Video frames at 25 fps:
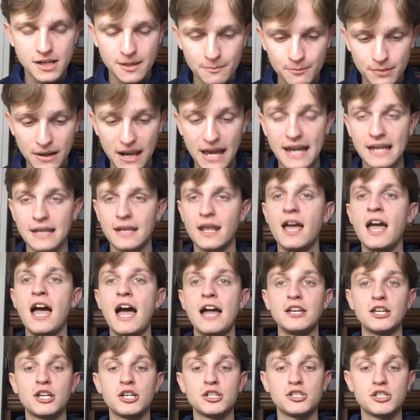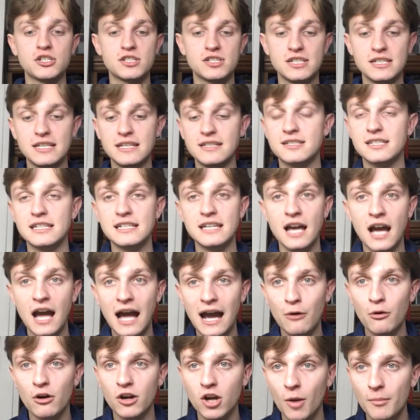complain. And you could just see
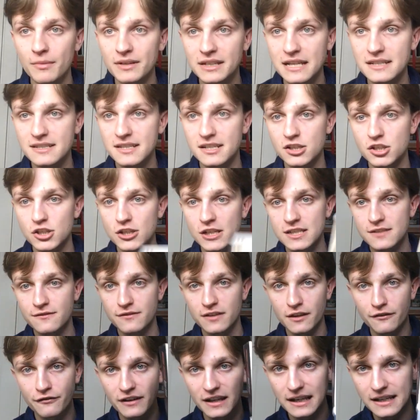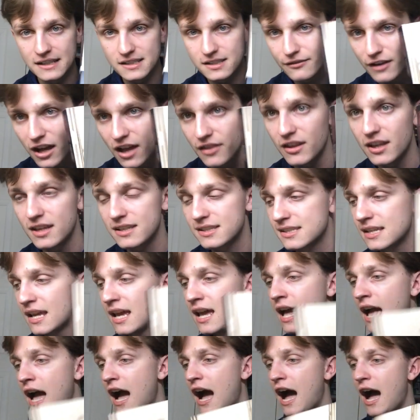how accommodating she is for the feelings of others.
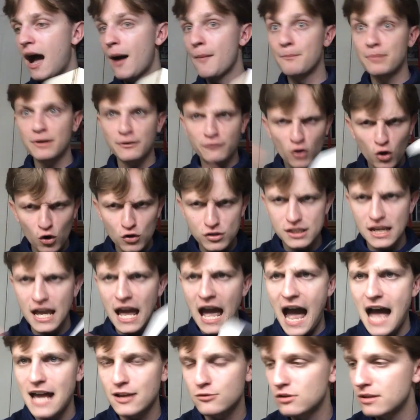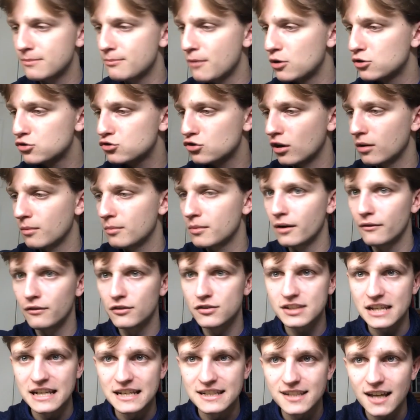But of course, as with most Trollope
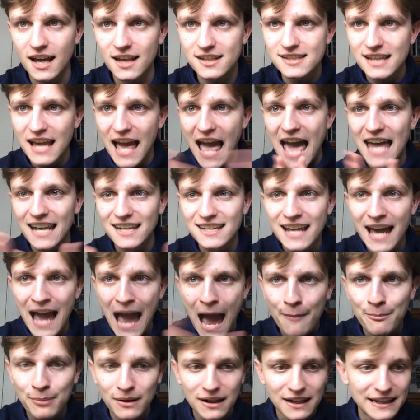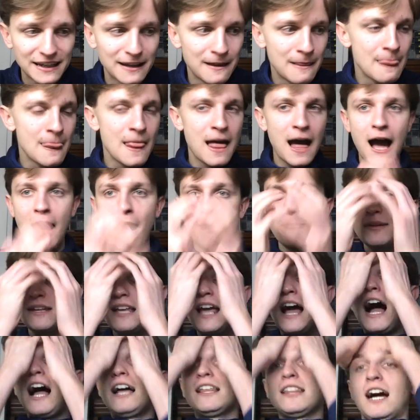novels, it does end happily. But
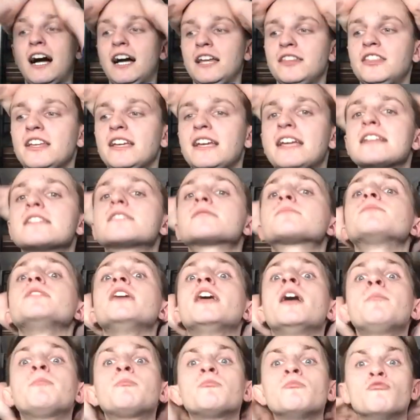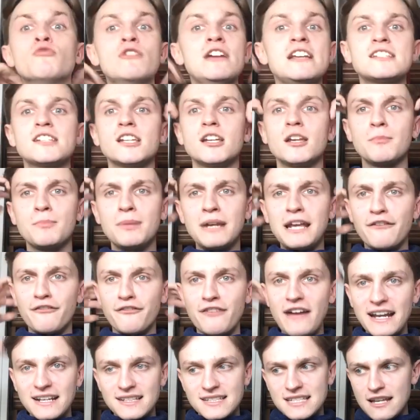yeah, I think it's reasonably
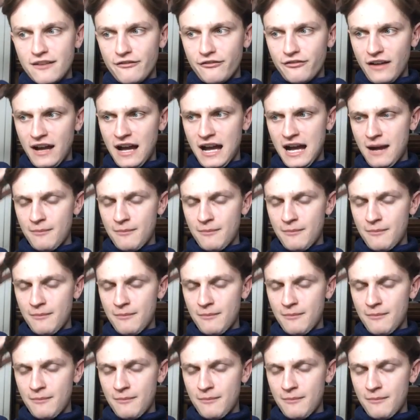effective.